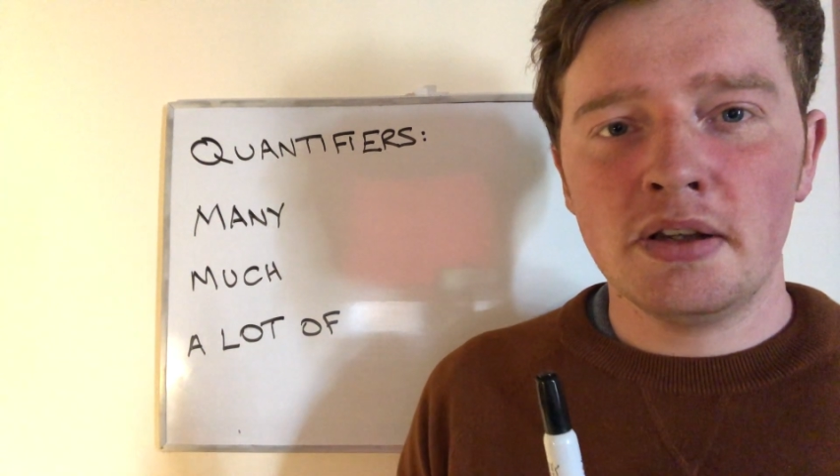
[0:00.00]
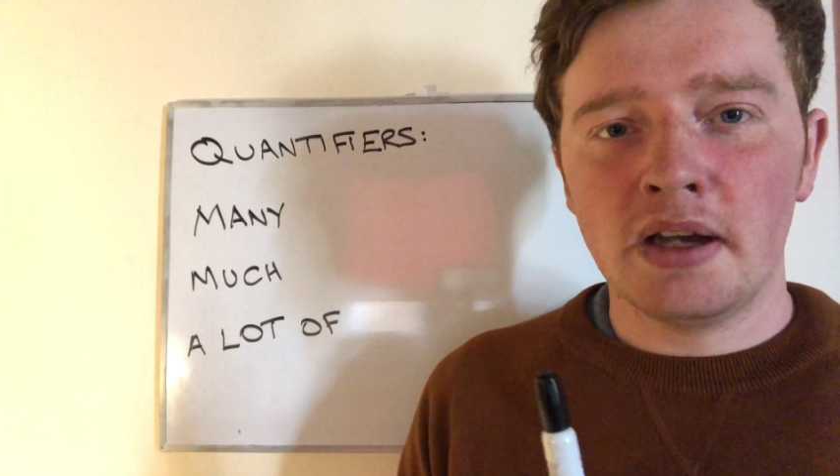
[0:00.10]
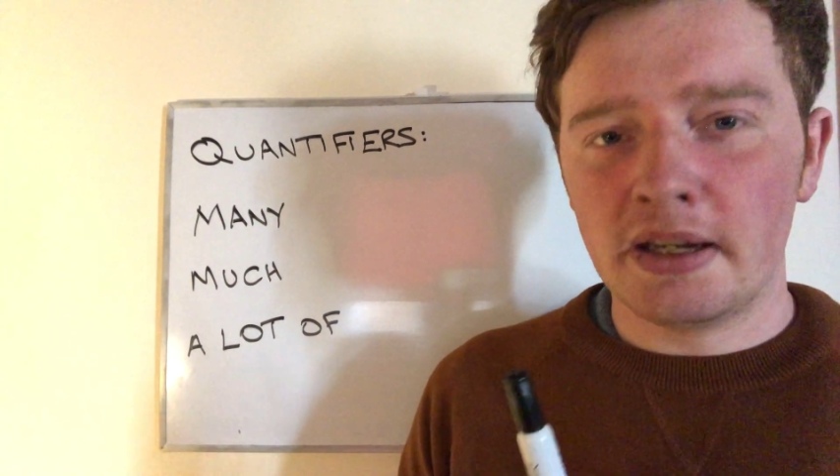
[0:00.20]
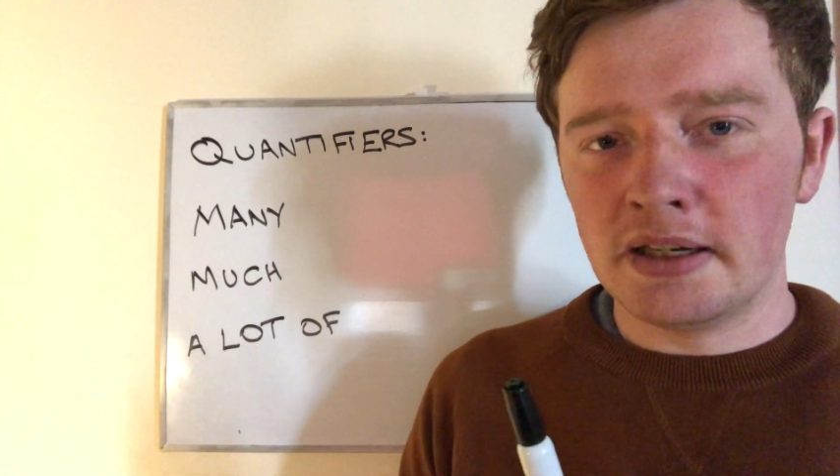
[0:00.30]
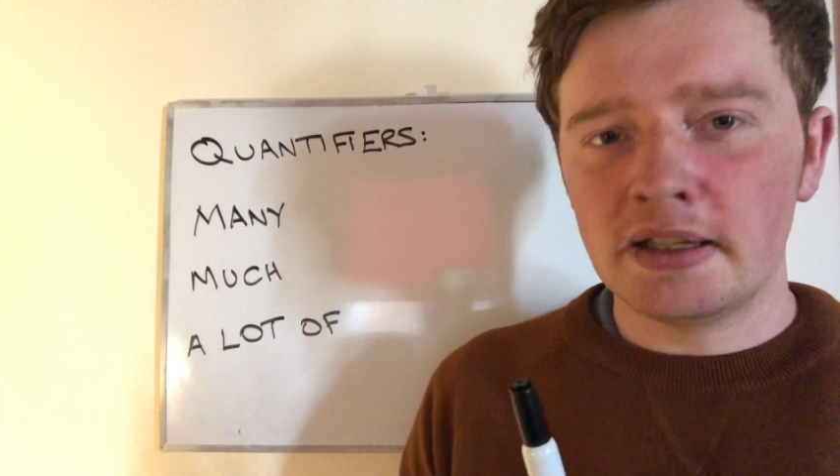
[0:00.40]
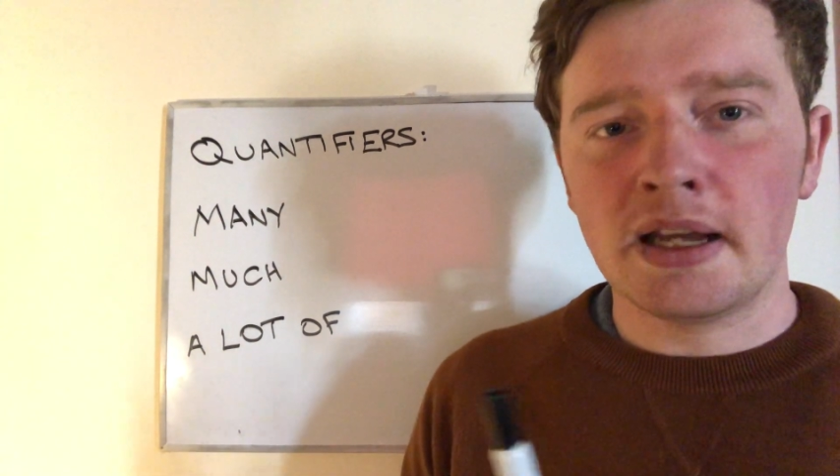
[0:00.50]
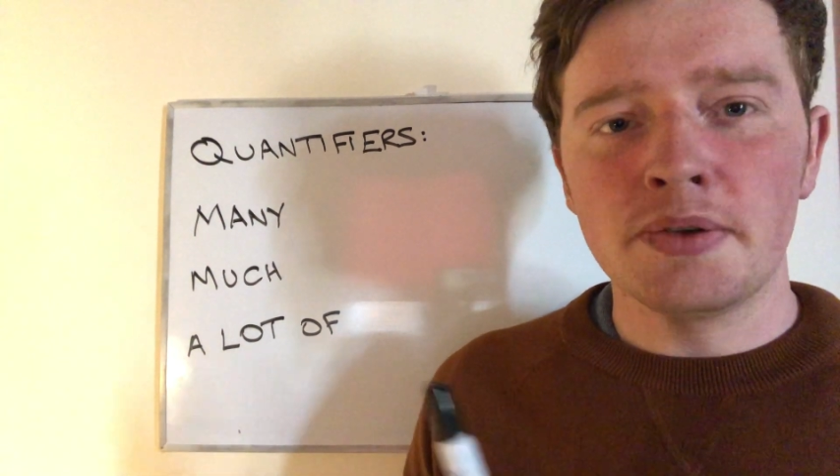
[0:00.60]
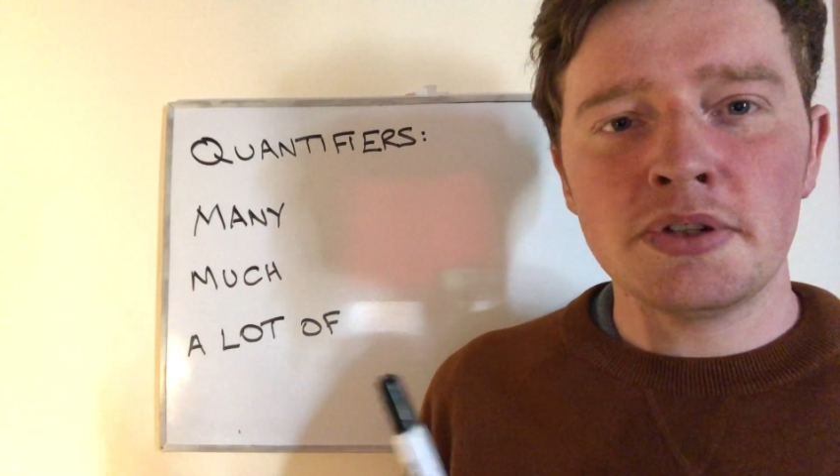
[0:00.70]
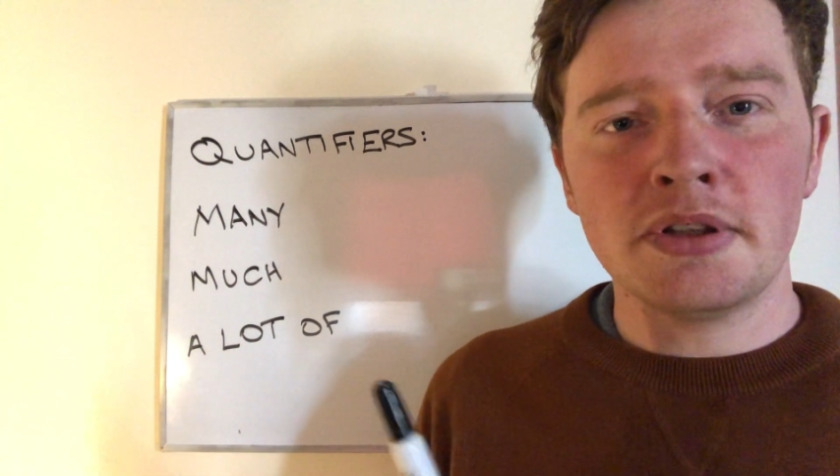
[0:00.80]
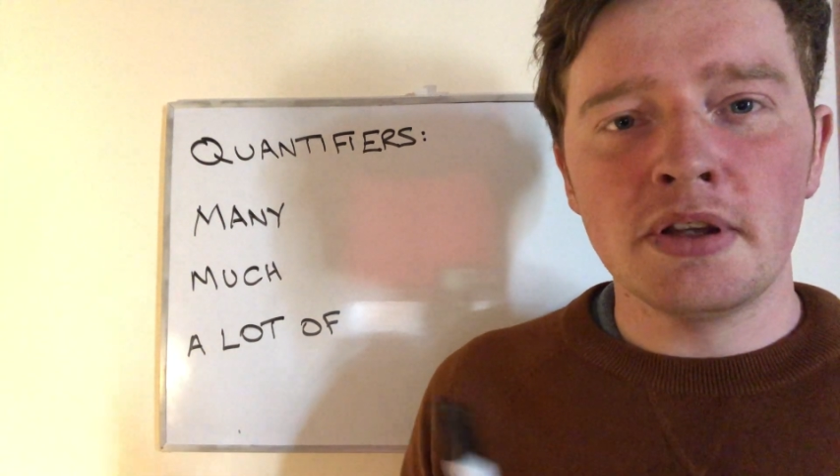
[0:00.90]
I can
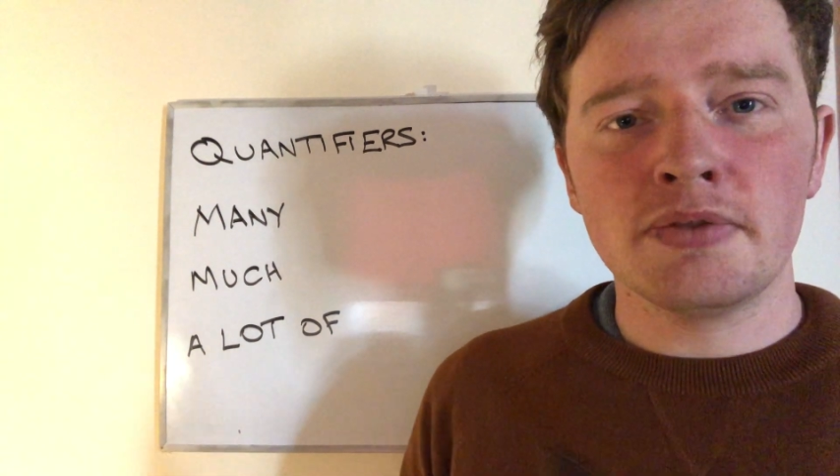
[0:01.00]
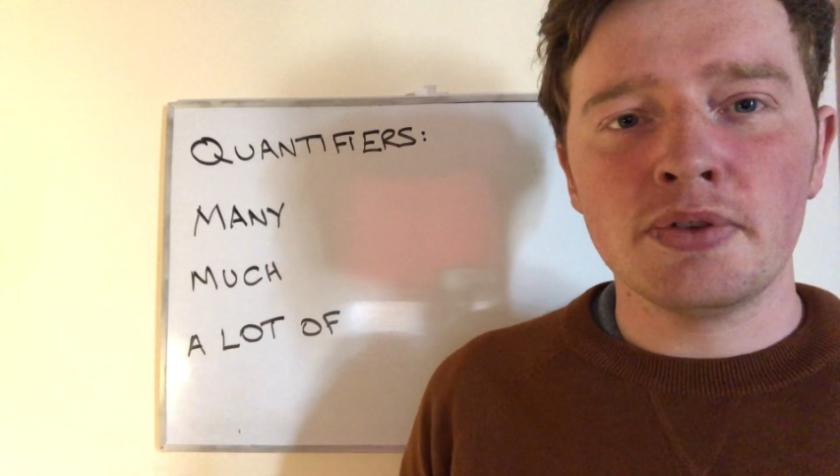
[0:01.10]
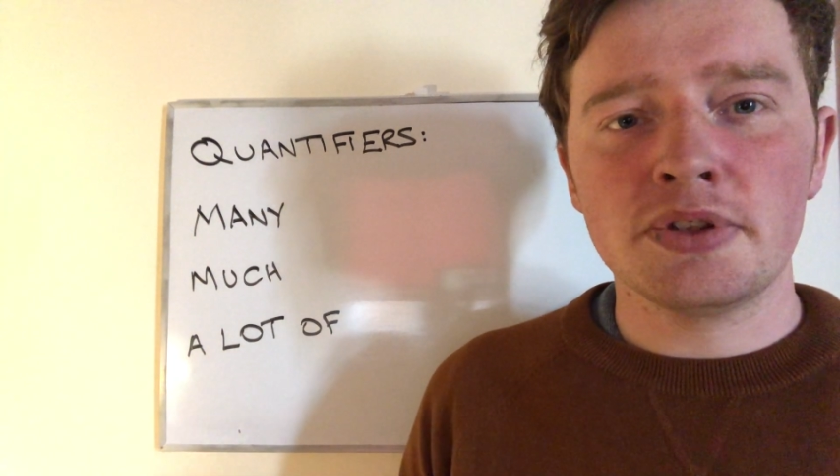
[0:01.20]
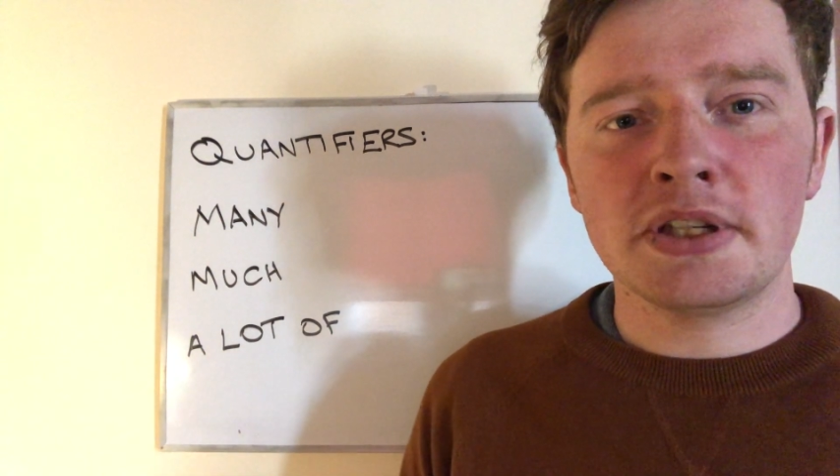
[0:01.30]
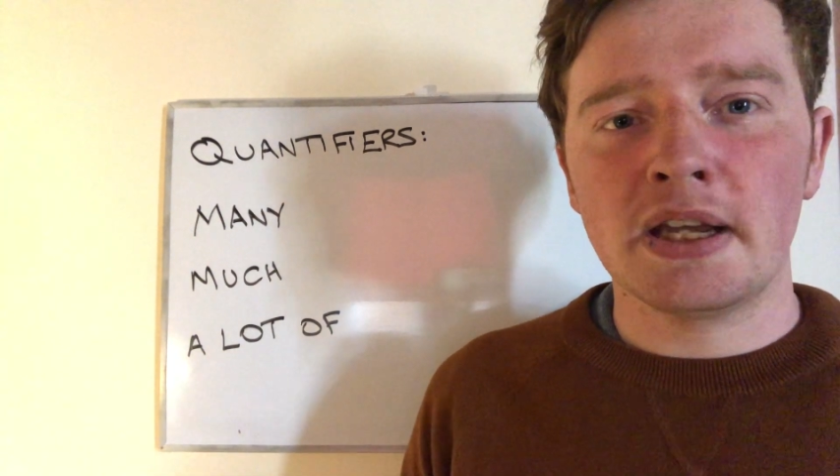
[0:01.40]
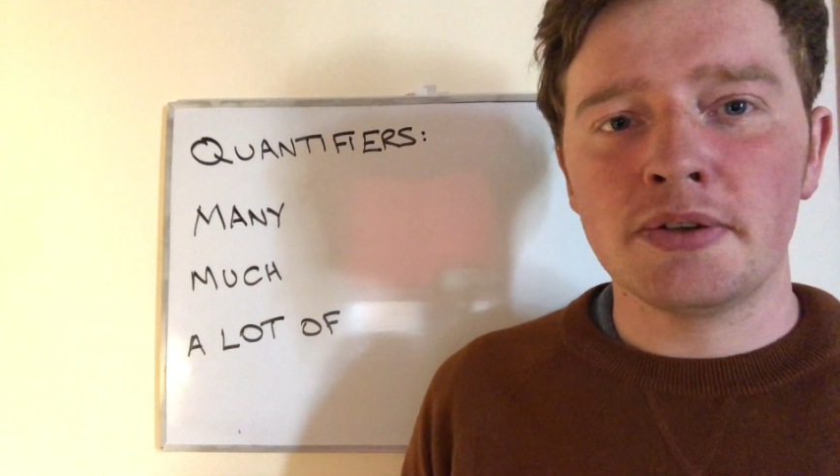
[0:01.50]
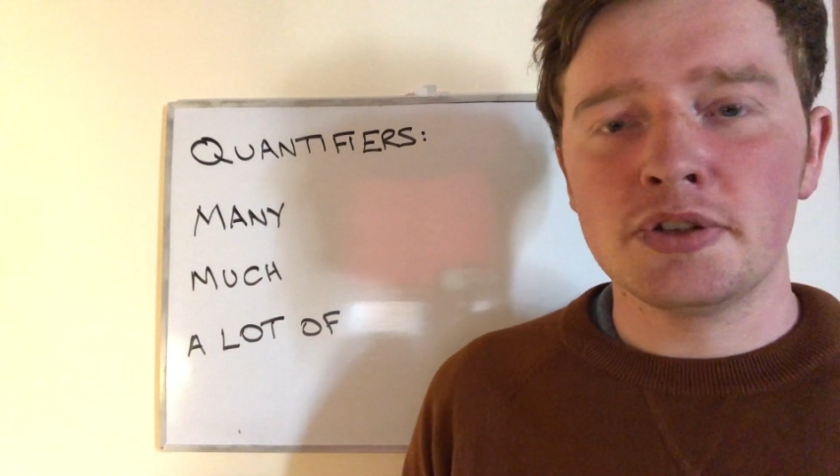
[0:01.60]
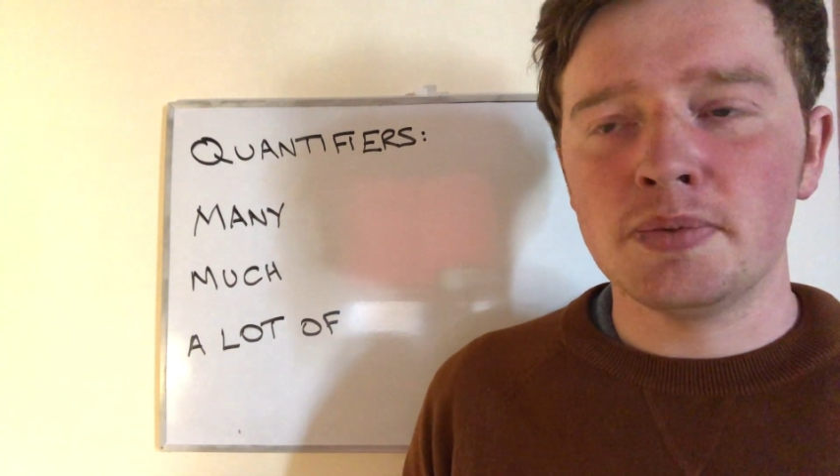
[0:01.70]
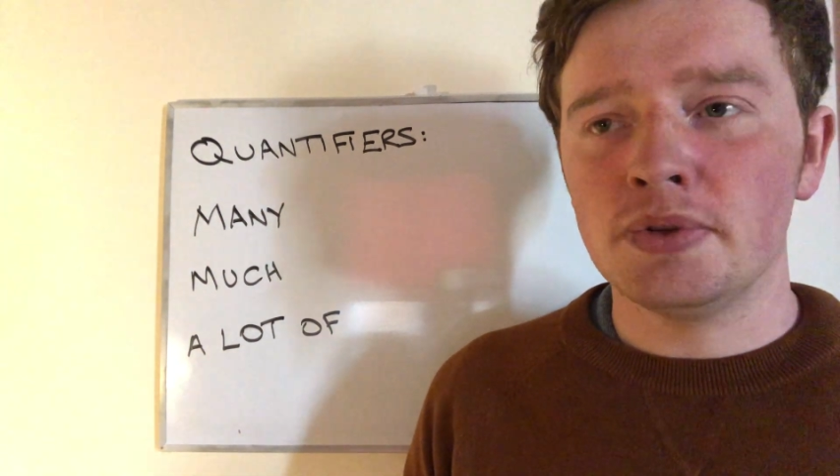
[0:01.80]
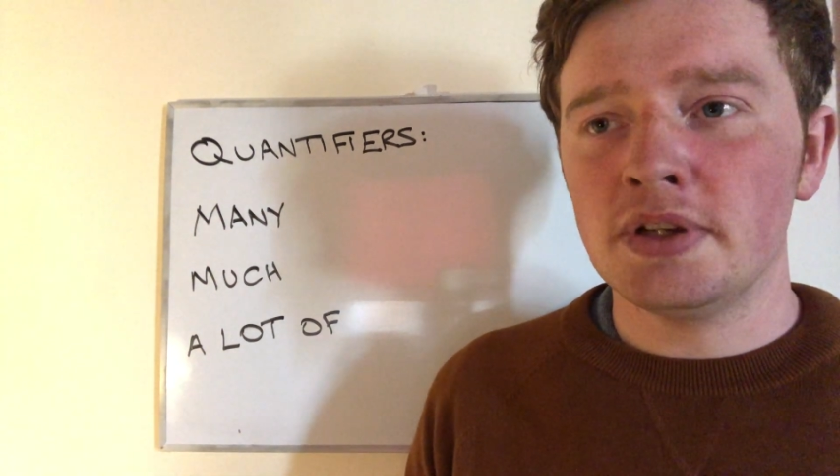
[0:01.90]
count it, therefore it's a
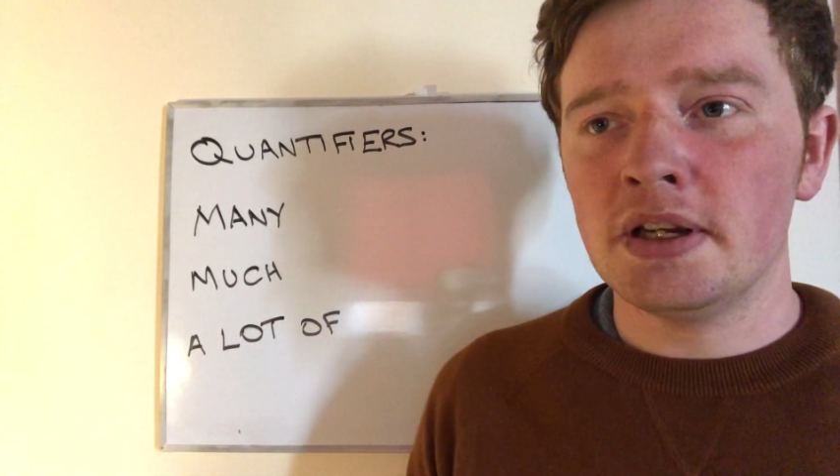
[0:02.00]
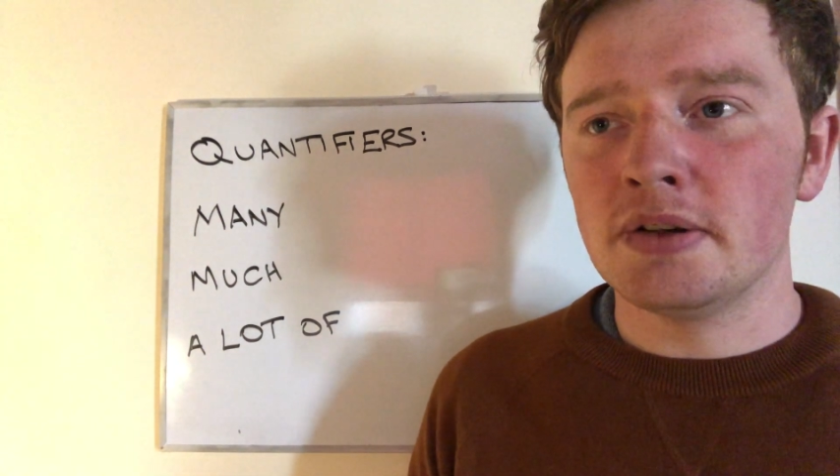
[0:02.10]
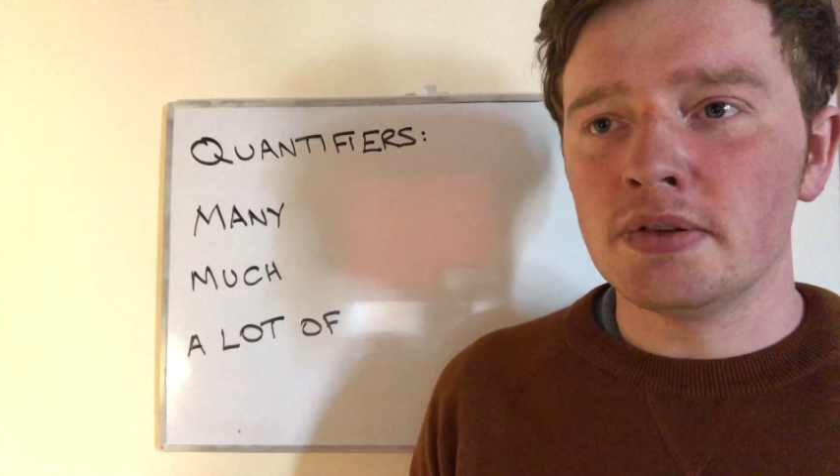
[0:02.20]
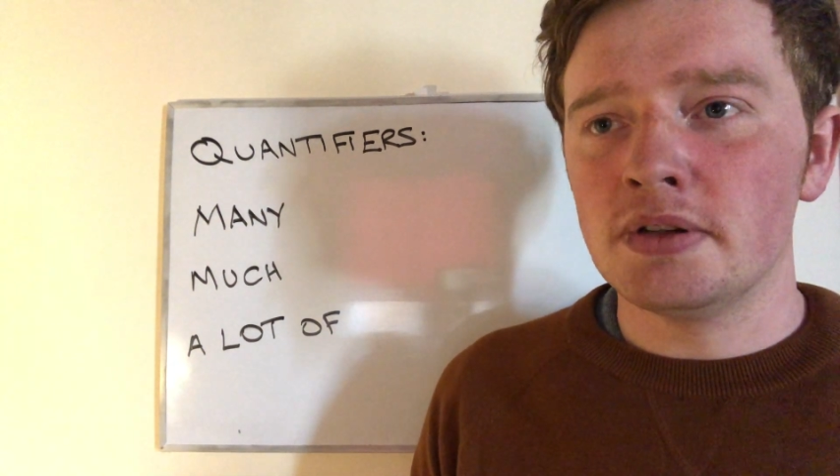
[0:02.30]
countable noun.